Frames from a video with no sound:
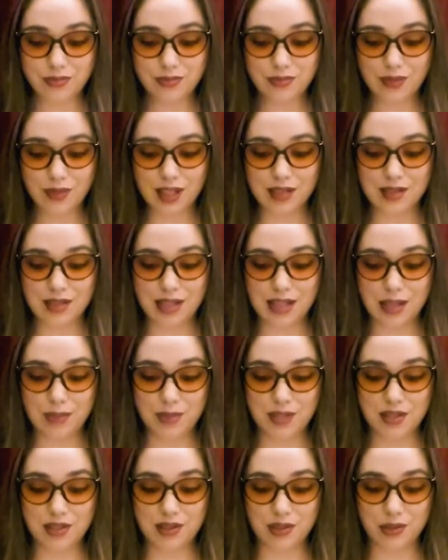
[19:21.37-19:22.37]
said
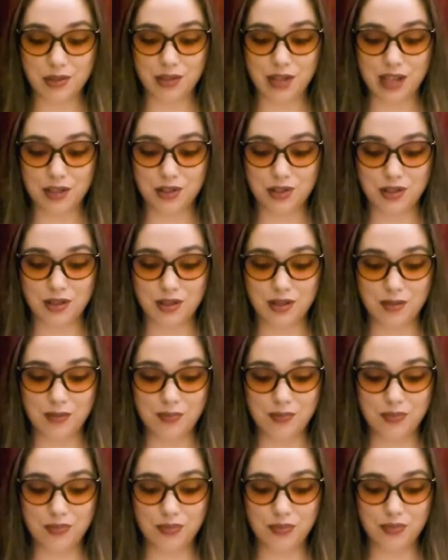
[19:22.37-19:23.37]
Mrs. Cratchit.
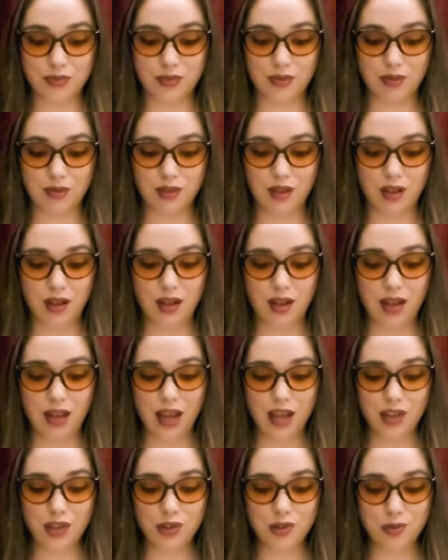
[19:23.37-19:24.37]

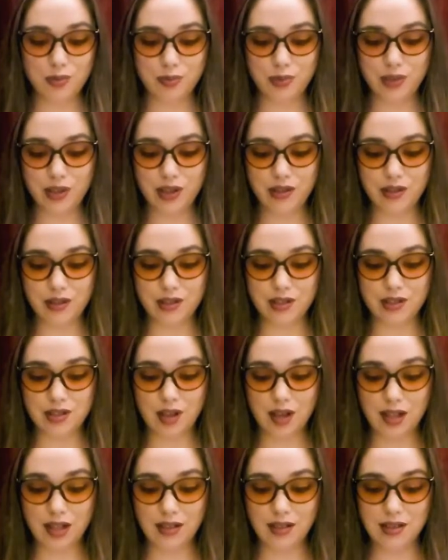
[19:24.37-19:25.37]
And your brother,
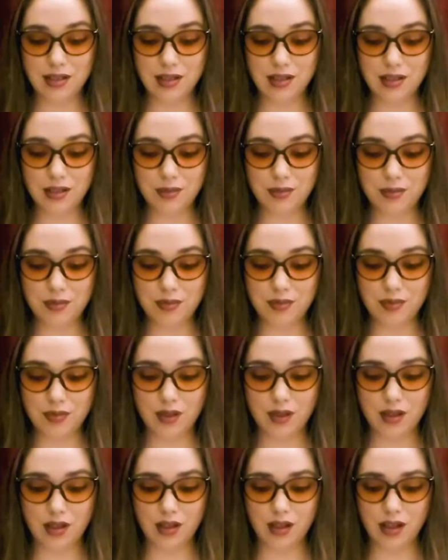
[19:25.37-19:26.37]
Tiny Tim,
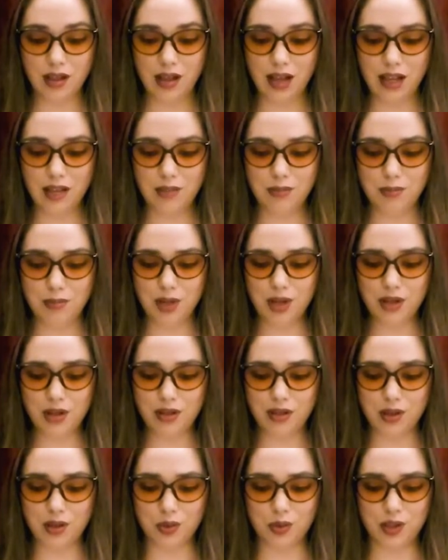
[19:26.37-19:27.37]
and
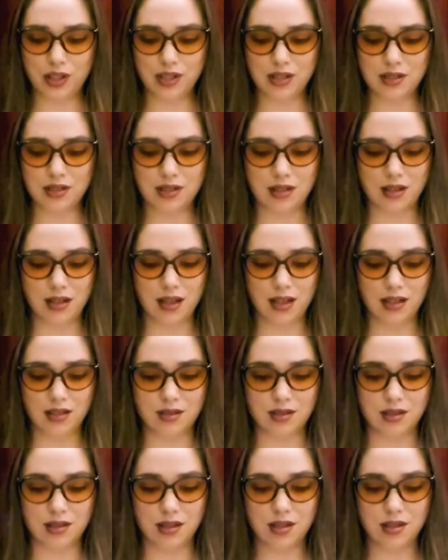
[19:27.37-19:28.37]
Martha weren't as late
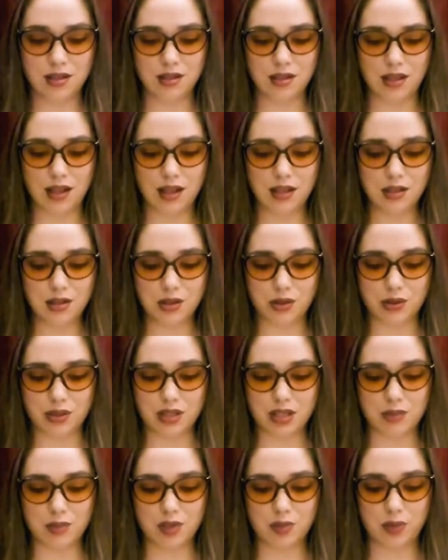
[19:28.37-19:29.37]
as this last
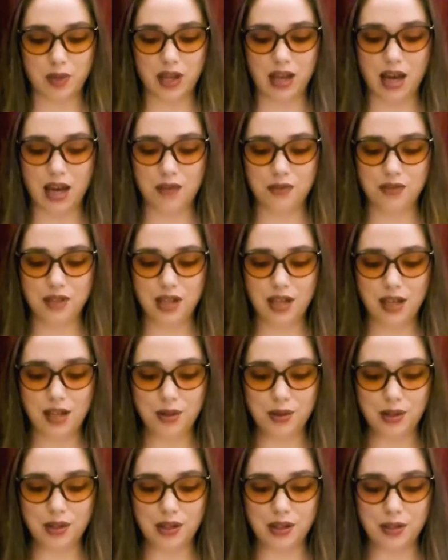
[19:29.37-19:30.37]
Christmas by half an
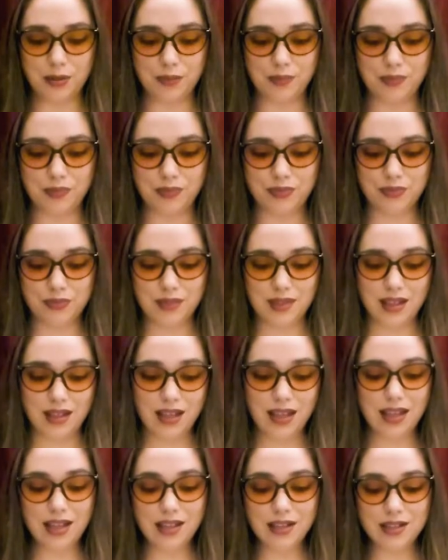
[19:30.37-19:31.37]
hour.
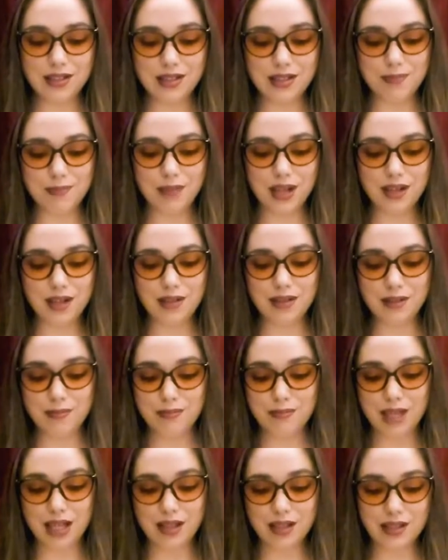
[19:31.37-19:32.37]
Here's Martha,
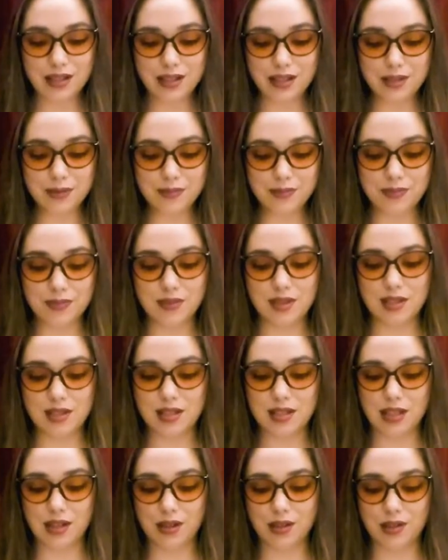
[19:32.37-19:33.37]
mother,
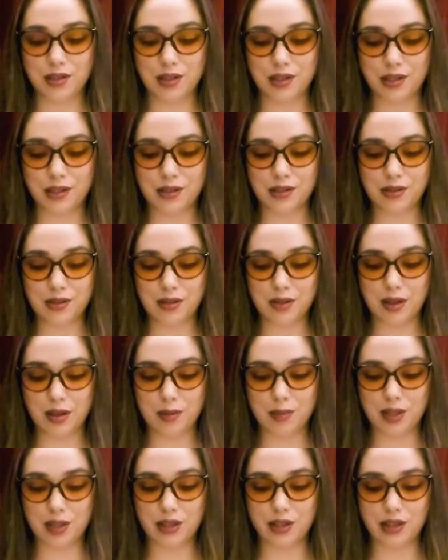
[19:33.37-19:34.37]
said a girl,
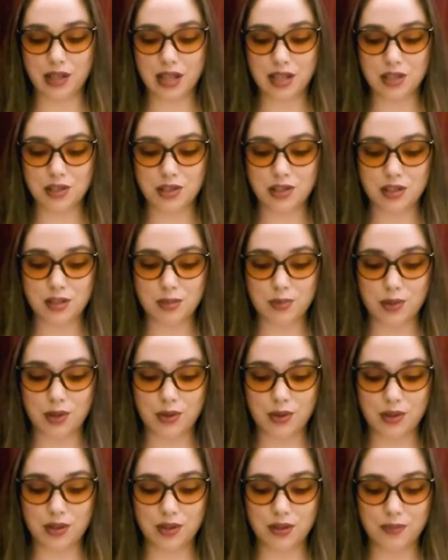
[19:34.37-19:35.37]
appearing as she spoke.